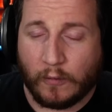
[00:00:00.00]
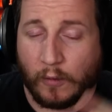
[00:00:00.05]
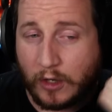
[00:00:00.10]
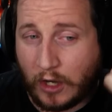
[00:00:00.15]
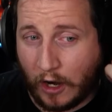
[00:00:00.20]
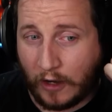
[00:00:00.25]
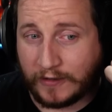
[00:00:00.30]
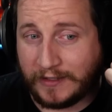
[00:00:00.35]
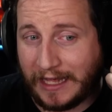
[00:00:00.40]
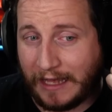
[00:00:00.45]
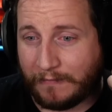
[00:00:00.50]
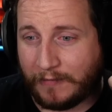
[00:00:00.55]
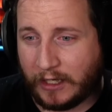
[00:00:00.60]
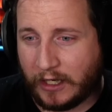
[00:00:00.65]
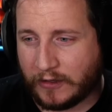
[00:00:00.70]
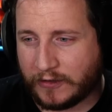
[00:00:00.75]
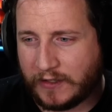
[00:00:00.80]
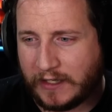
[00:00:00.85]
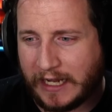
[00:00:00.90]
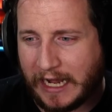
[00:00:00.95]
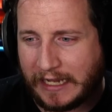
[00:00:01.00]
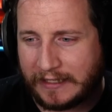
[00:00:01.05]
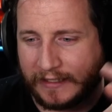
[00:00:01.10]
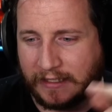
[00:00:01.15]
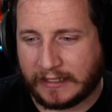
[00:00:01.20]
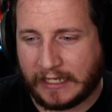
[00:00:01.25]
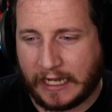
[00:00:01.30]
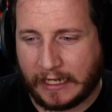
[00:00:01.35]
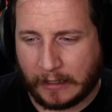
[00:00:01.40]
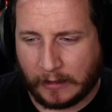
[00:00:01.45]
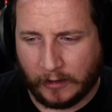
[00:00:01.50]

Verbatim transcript: We'll card to that video so you guys can take a